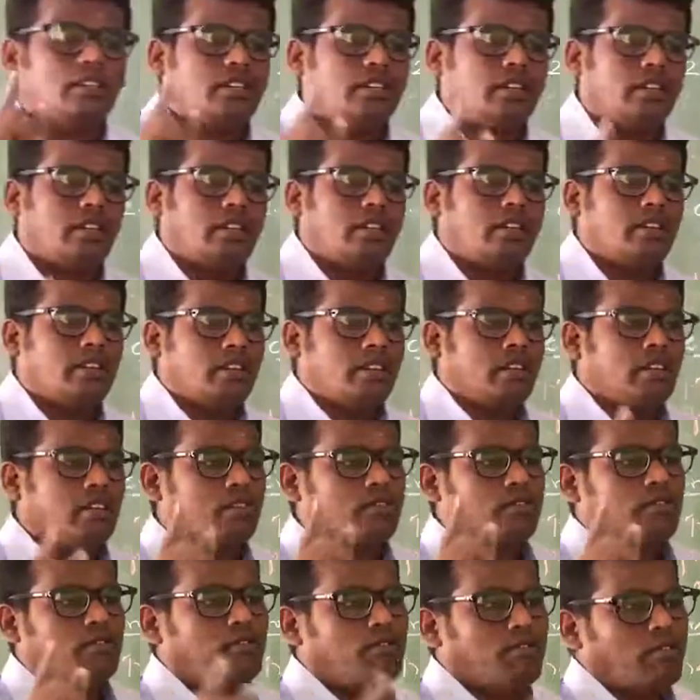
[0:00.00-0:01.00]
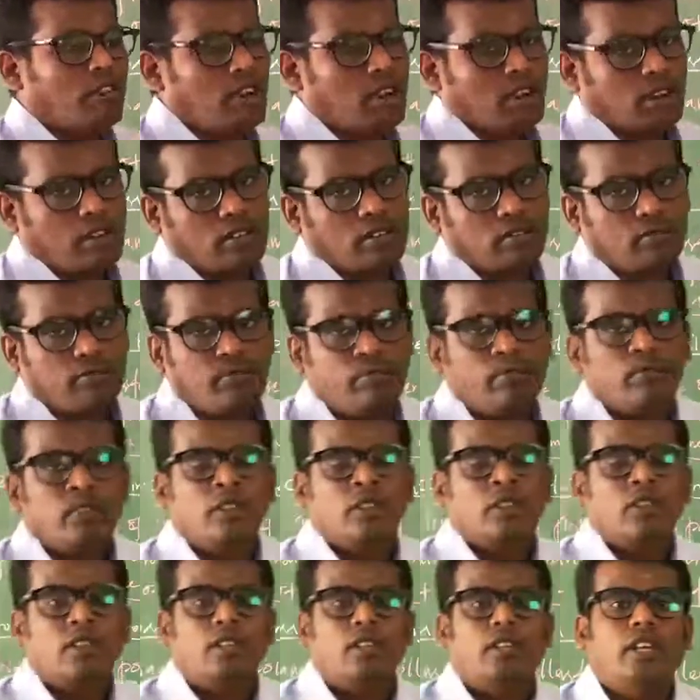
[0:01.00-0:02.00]
in the flower.
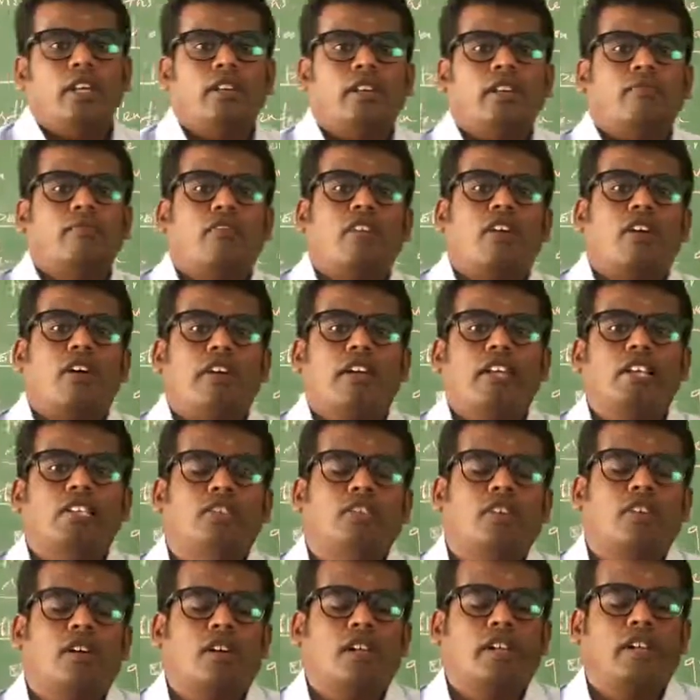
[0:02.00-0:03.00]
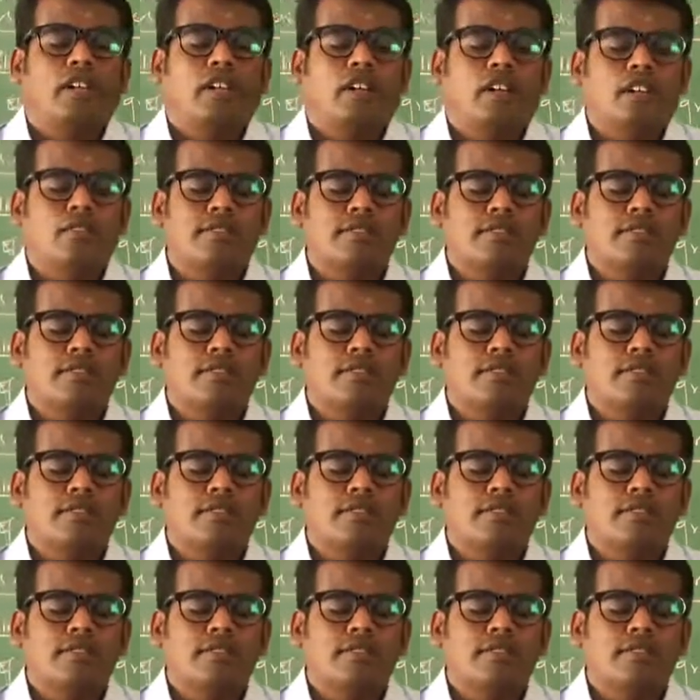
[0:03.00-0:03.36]
That flower is called as